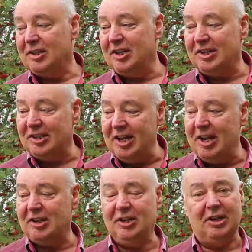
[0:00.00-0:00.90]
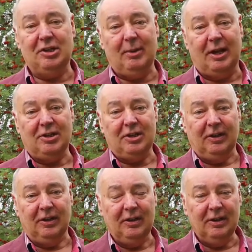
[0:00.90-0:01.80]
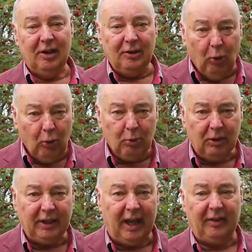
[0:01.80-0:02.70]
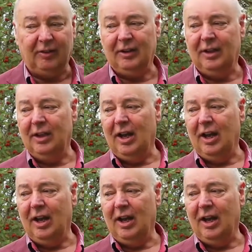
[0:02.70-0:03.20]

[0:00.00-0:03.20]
to see a situation, an awkwardness,